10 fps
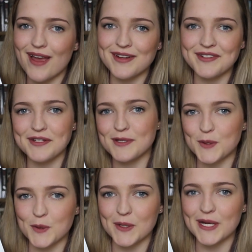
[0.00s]
and a
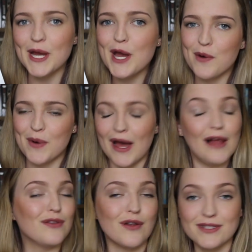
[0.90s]
story where
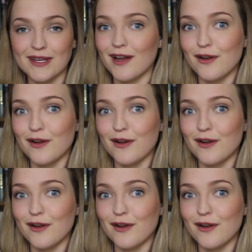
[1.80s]
lots can